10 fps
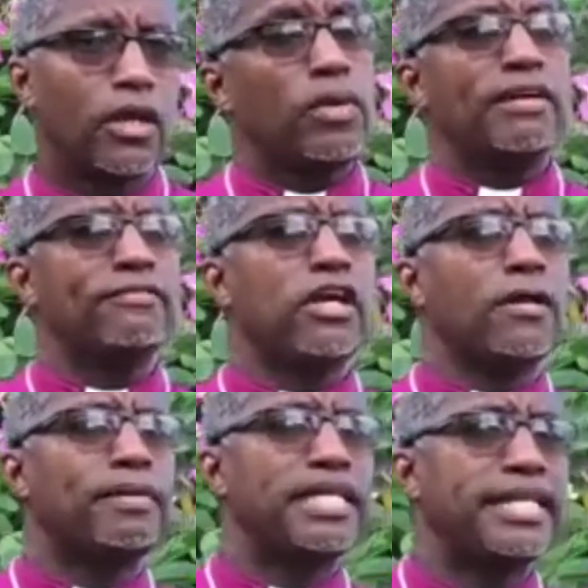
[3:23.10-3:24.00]
We have
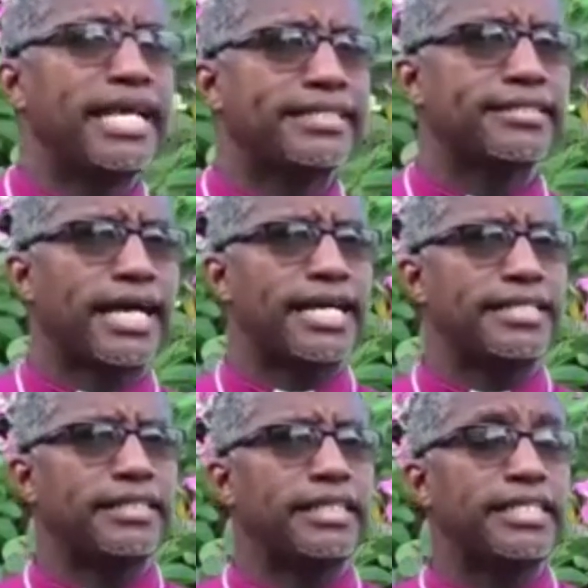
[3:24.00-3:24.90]
not been
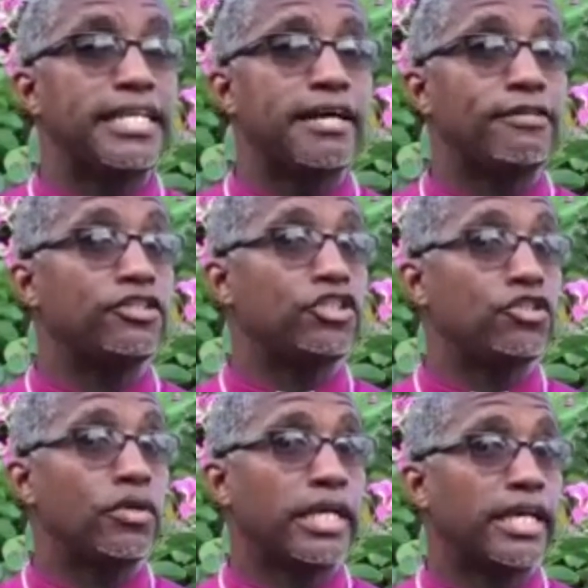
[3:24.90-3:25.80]
exercising enough
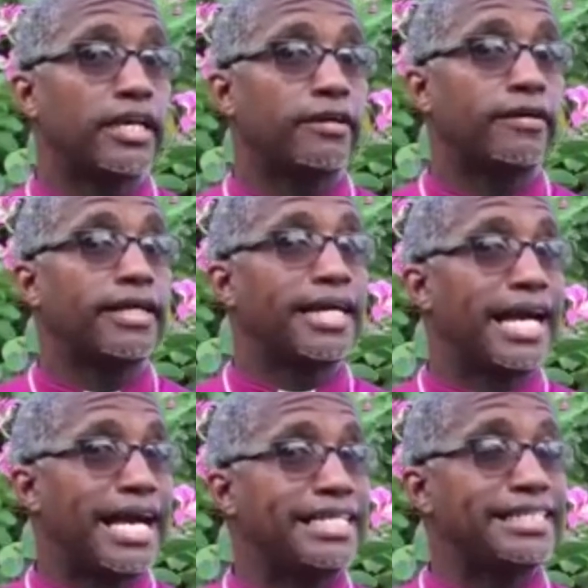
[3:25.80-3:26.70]
due care
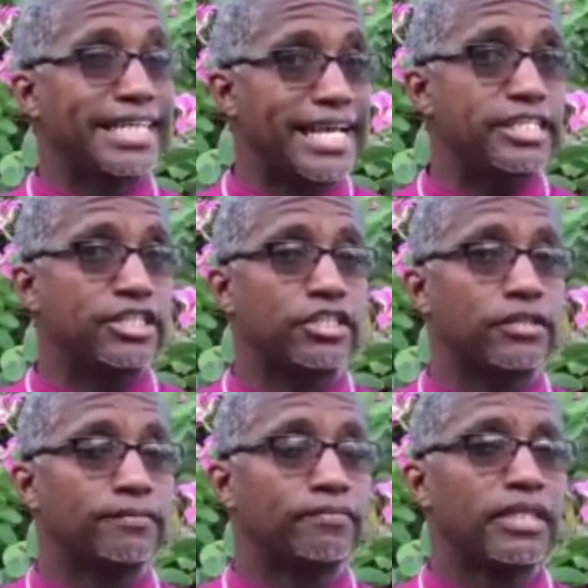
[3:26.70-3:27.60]
and
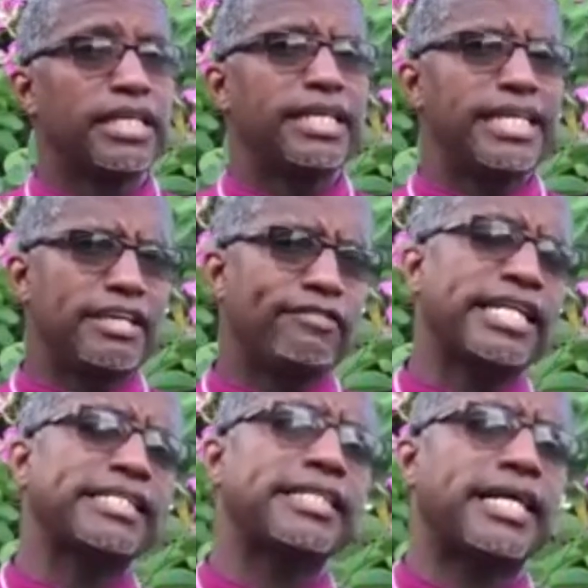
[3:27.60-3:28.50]
attention, even
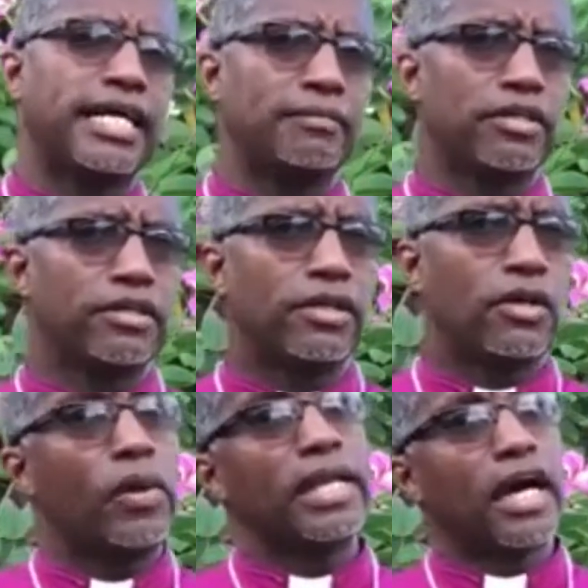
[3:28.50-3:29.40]
at a time
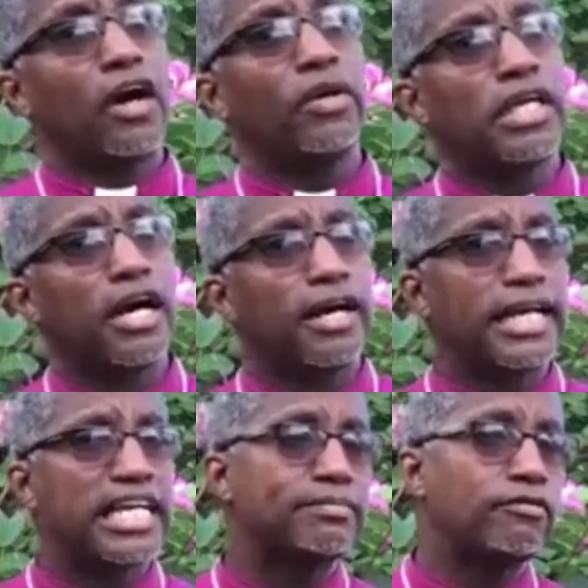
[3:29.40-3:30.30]
when our God
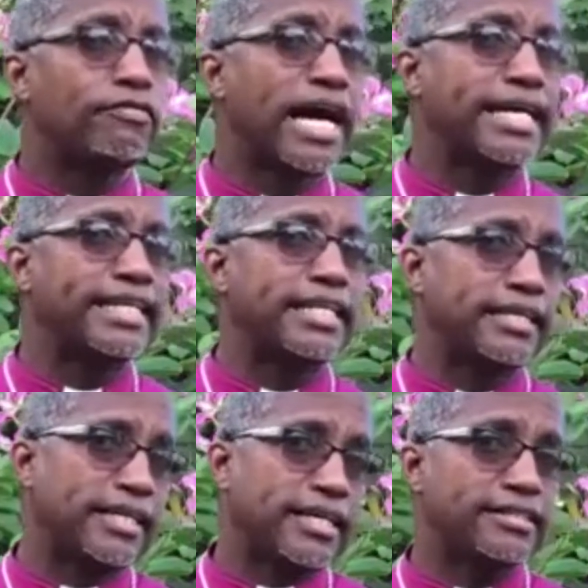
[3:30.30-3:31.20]
has provided
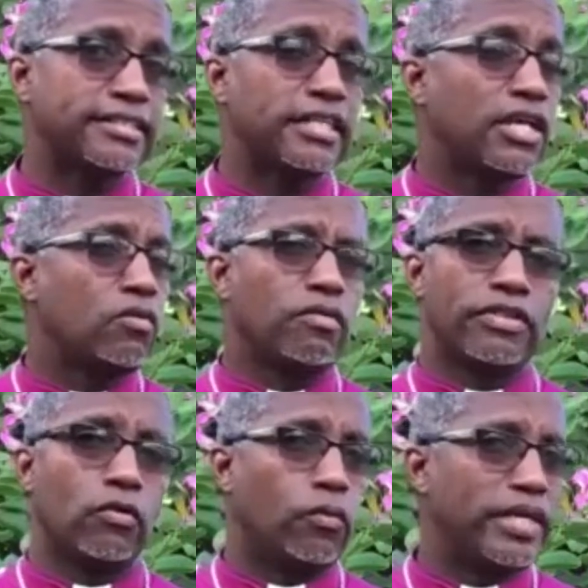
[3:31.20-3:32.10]
us with
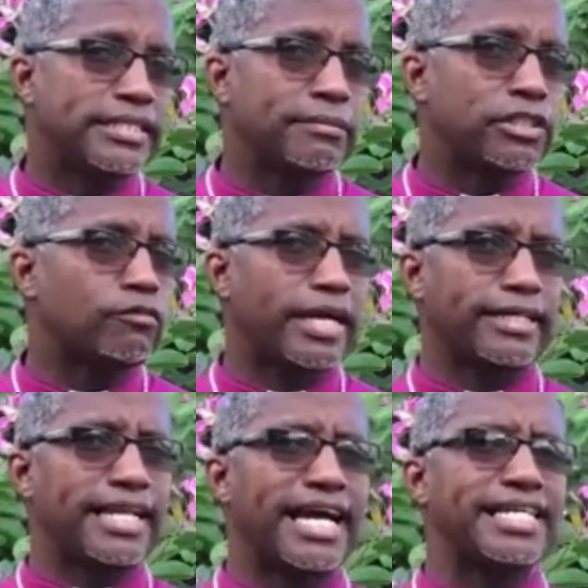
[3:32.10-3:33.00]
the wisdom to
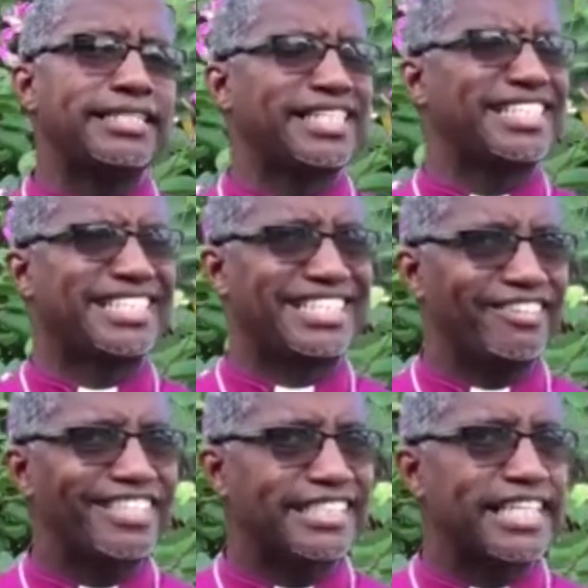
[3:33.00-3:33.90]
recognize the
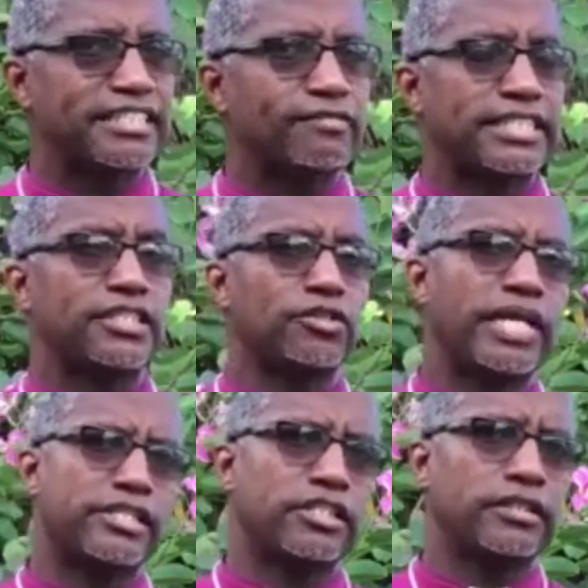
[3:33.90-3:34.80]
seriousness of the
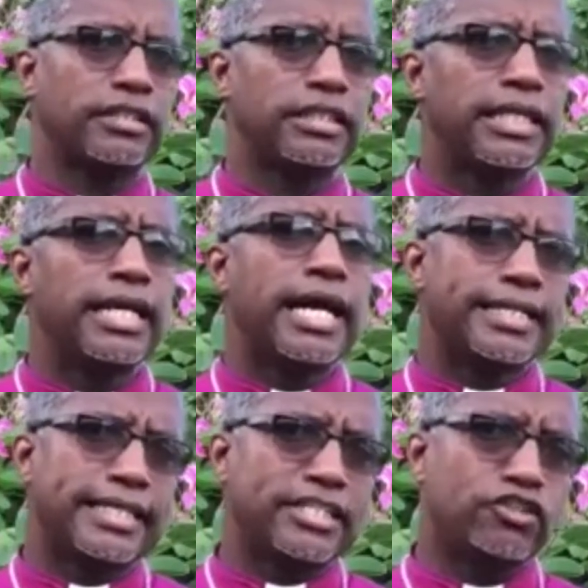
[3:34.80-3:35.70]
situation
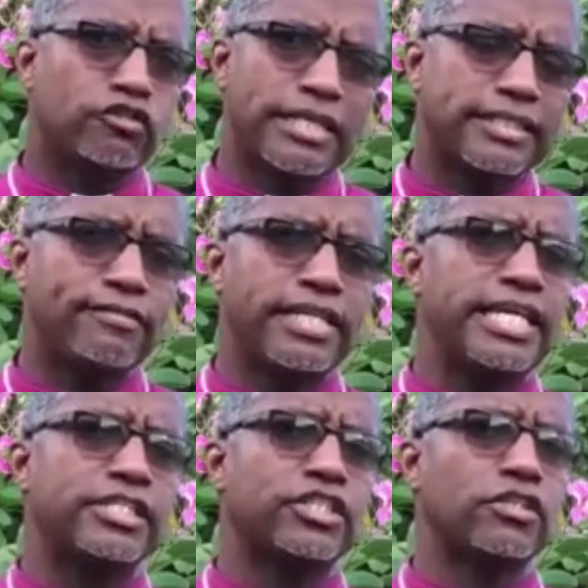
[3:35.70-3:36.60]
and the destructive
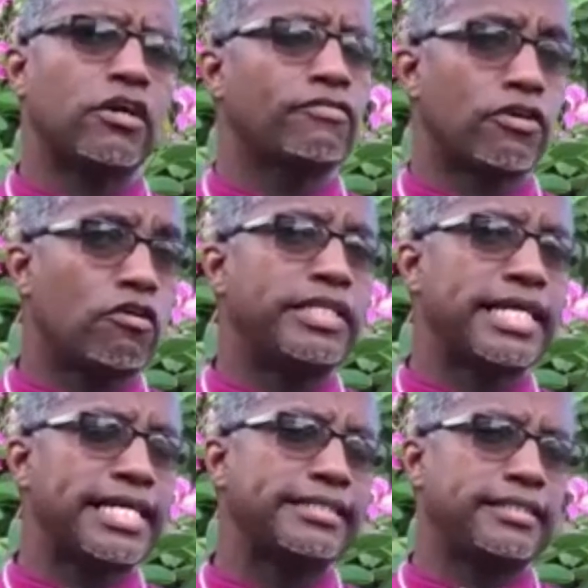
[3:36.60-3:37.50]
nature of
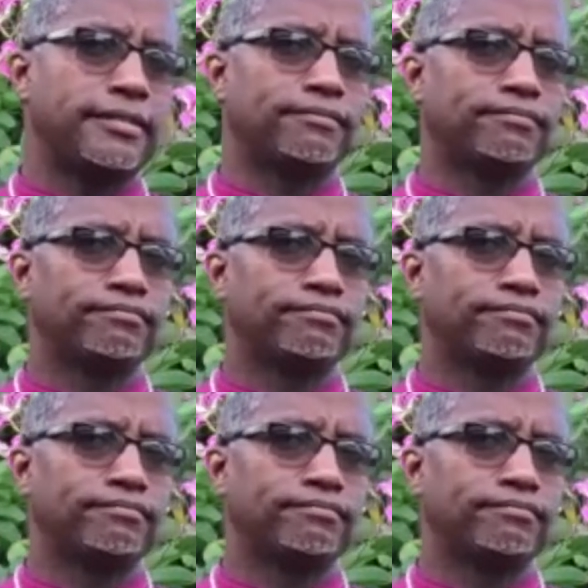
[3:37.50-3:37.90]
COVID-19.